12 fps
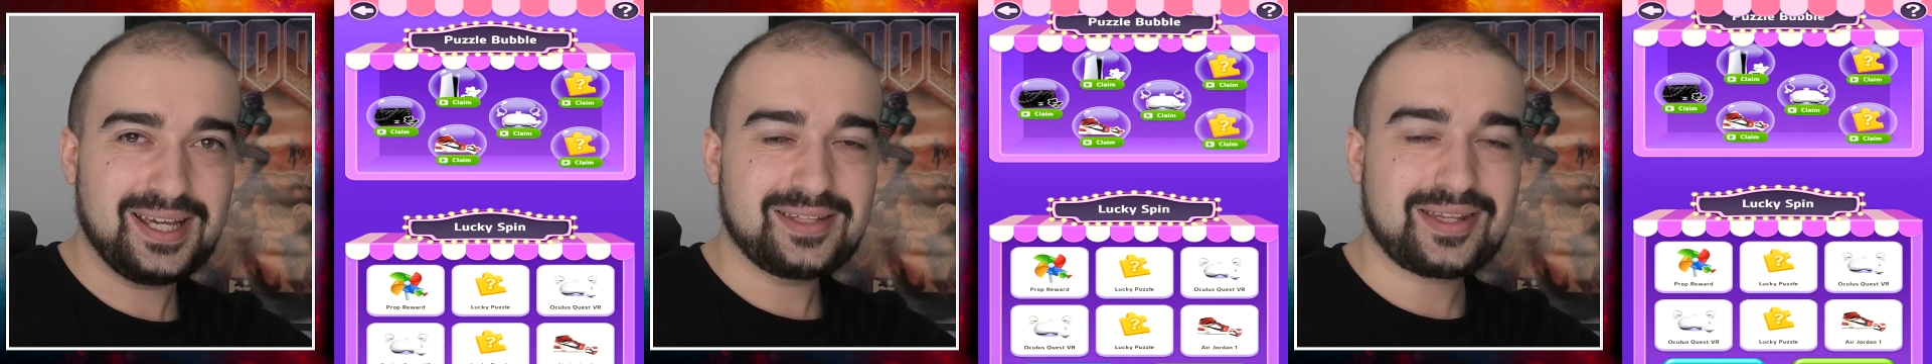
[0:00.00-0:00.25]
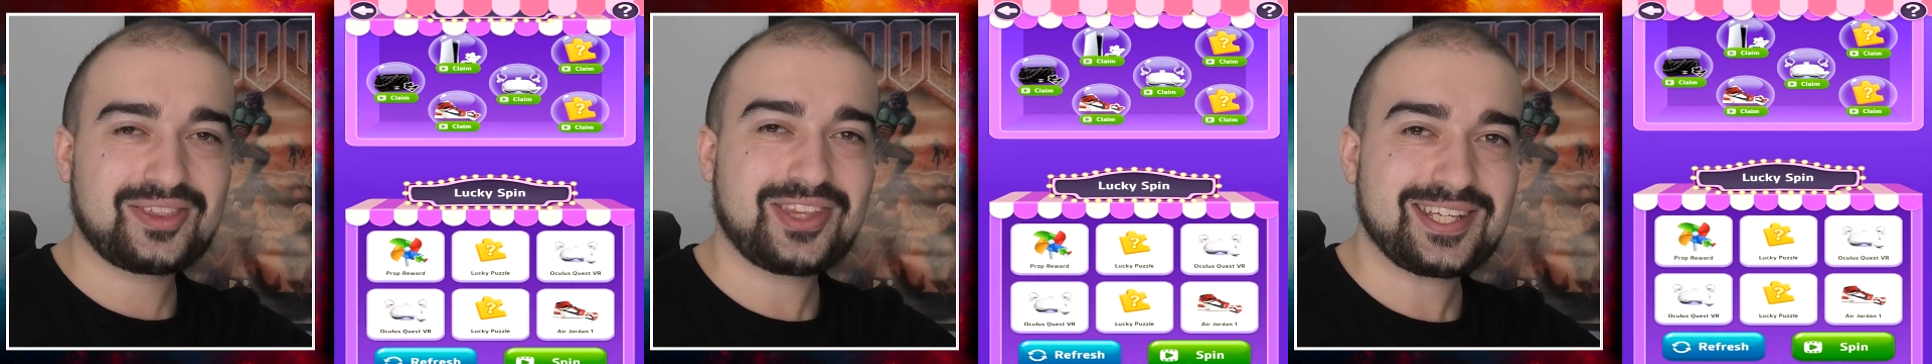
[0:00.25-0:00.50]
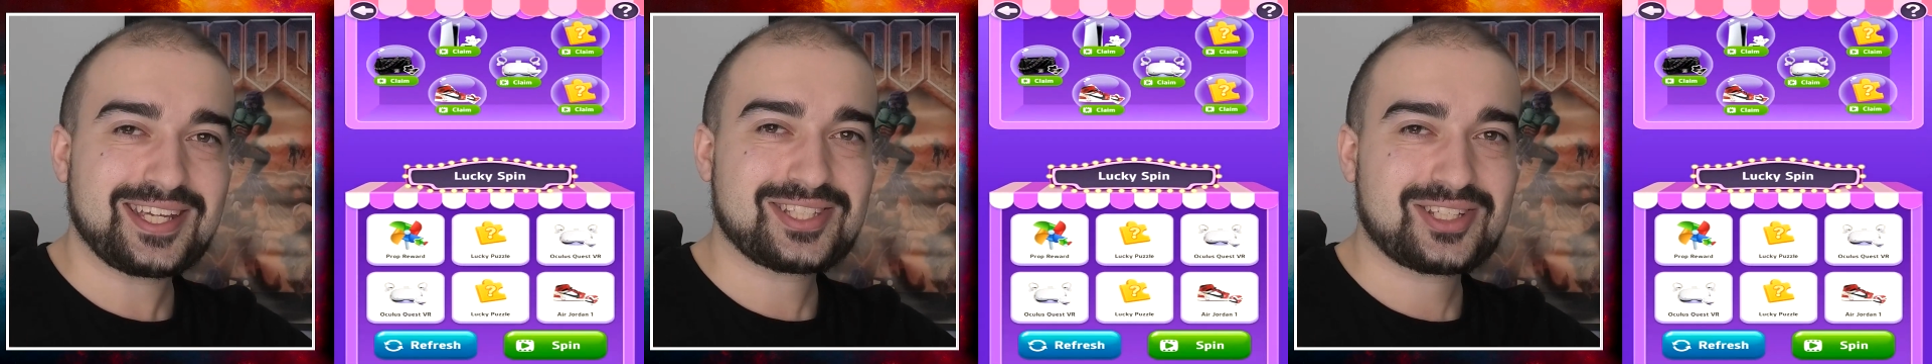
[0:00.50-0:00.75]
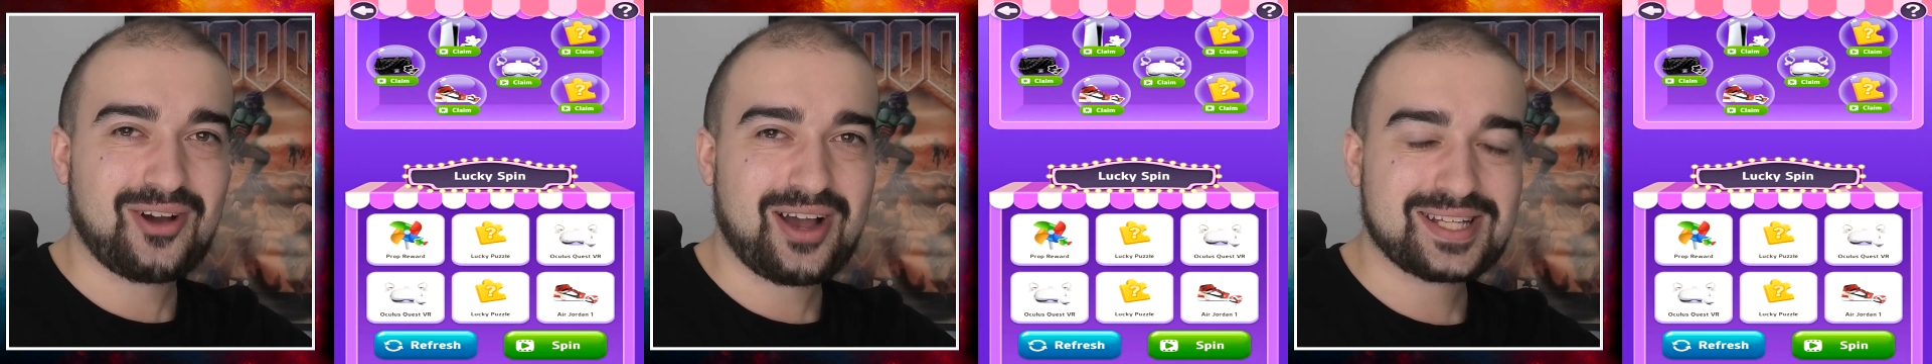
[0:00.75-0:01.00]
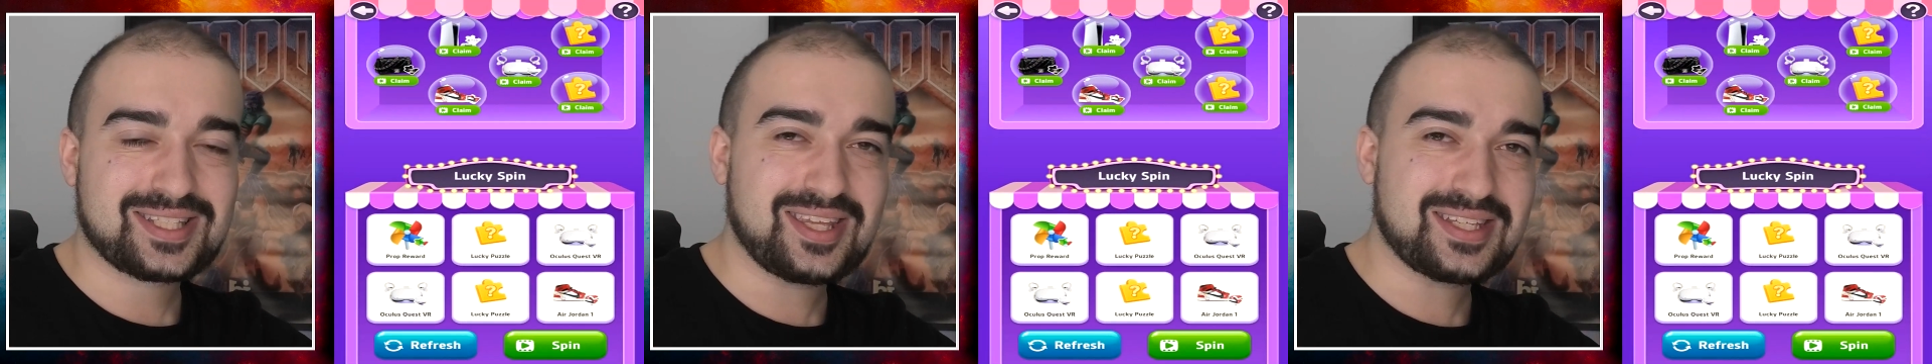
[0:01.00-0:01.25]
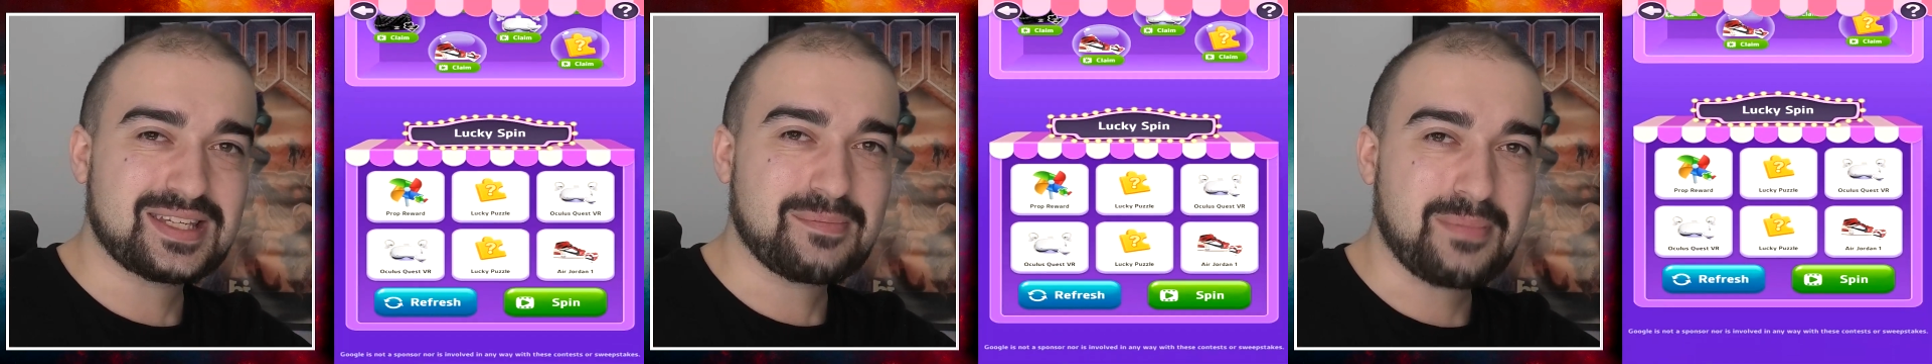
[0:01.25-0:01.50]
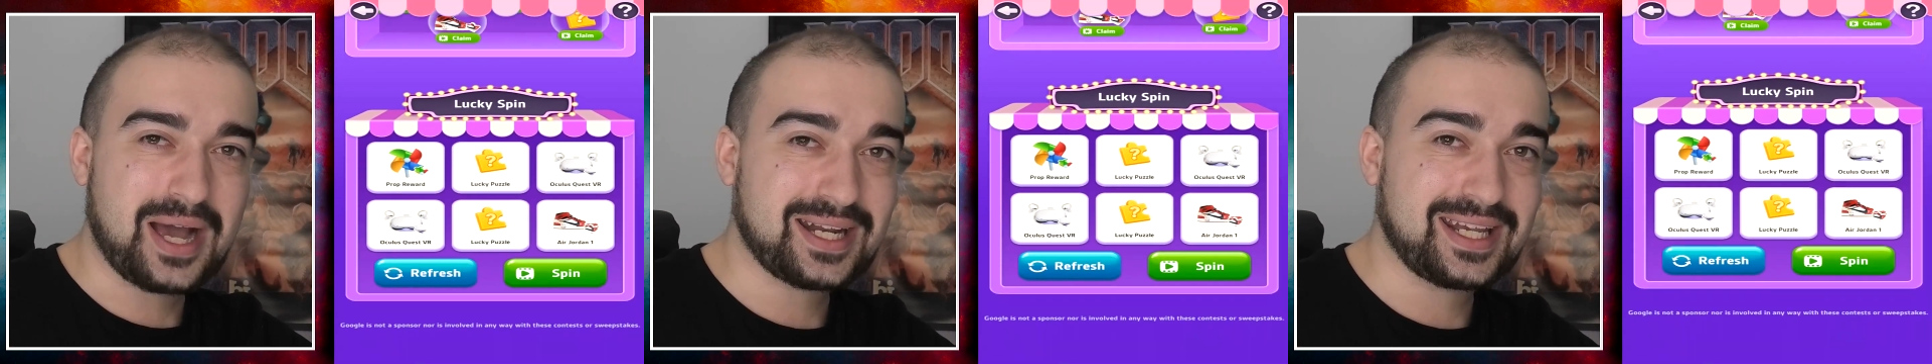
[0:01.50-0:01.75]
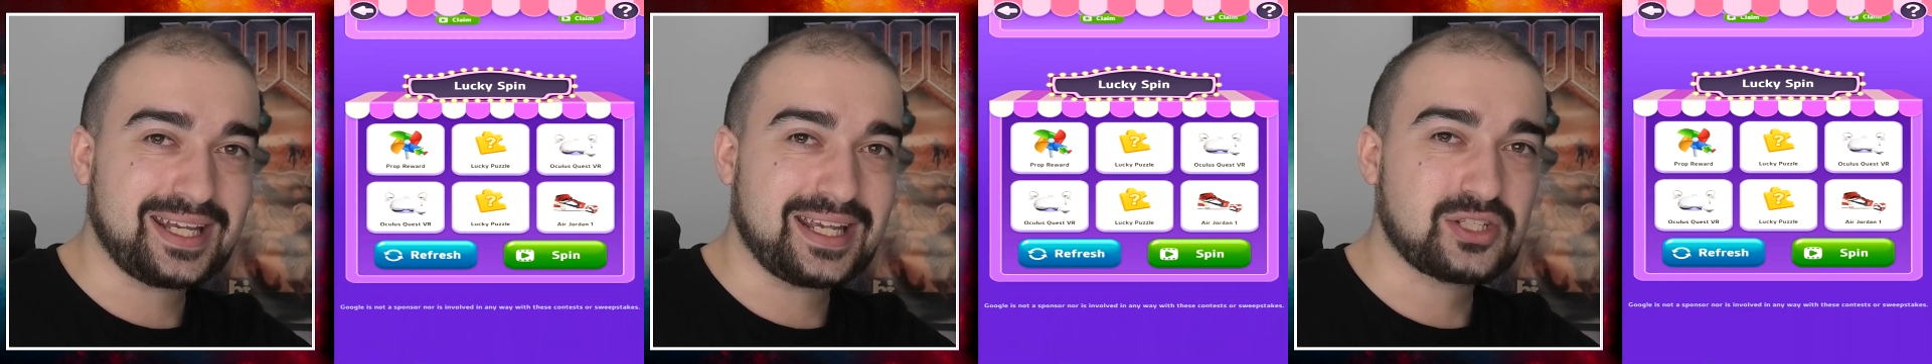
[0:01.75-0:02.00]
The thing is, guys, this
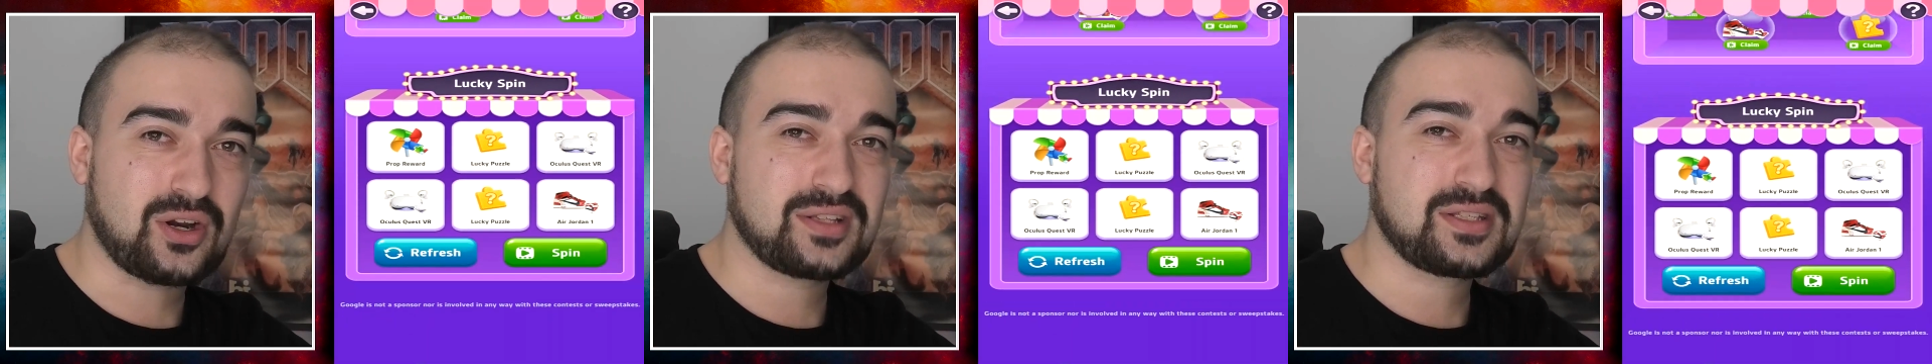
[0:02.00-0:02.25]
money is on